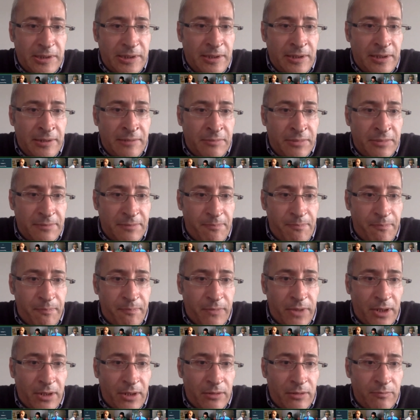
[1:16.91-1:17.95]
because we
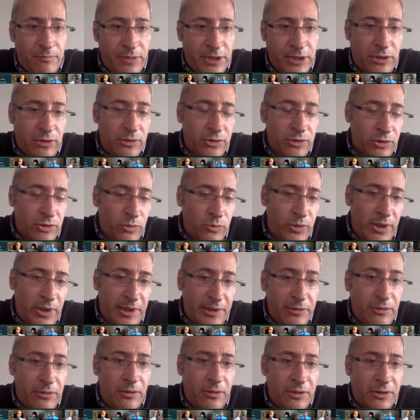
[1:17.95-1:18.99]
had the luxury of
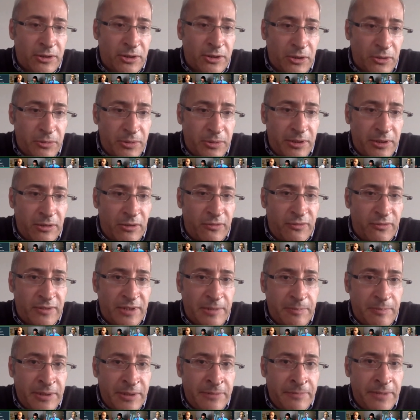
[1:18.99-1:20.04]
keeping them in
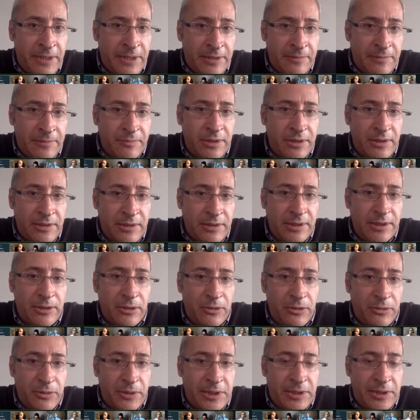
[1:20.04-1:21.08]

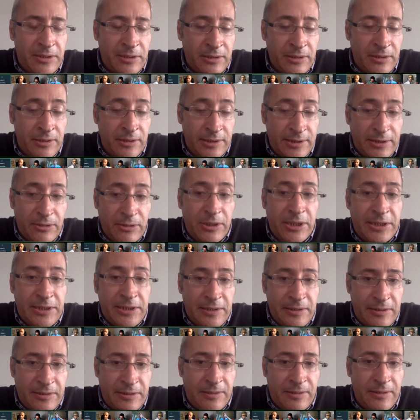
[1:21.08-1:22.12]
isolated
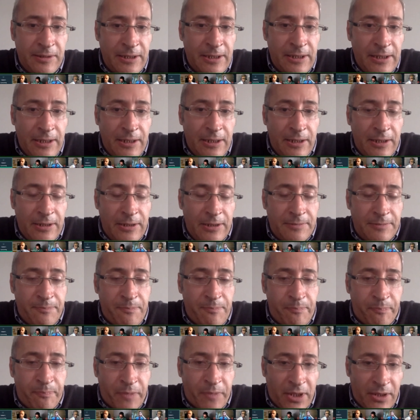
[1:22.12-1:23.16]

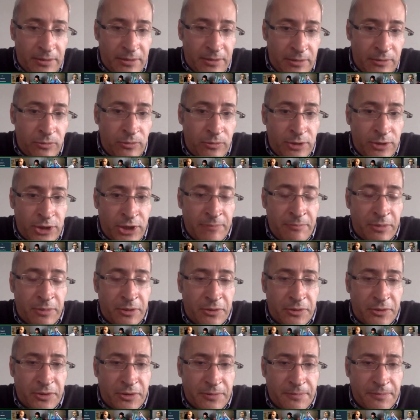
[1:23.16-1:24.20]
chambers.
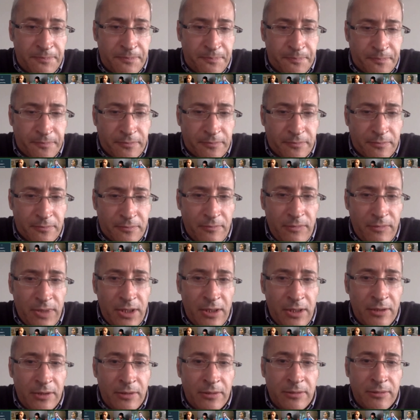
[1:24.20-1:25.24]

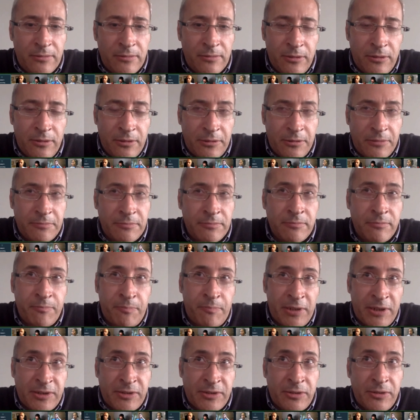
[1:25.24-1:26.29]
Personally, in
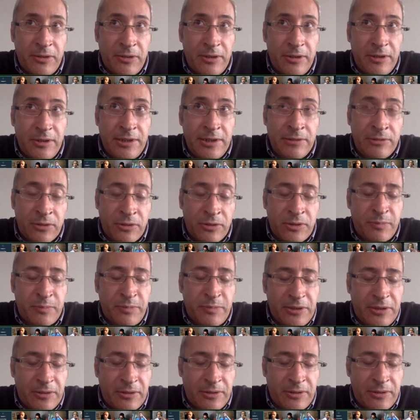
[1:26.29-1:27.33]
hospitals, we have
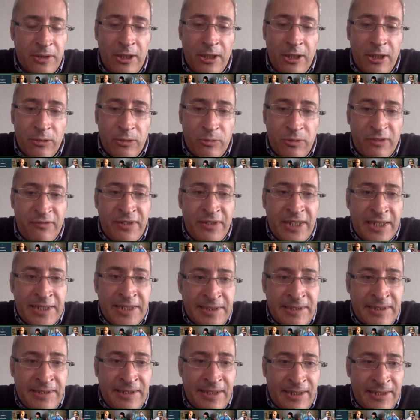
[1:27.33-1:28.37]
99
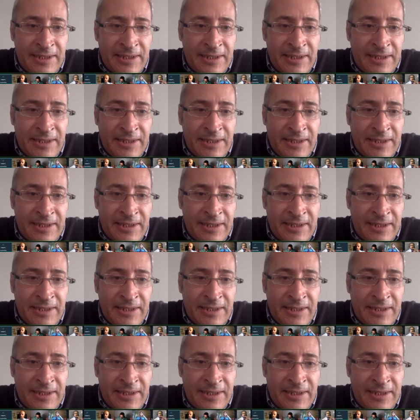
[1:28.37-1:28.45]
ventilators.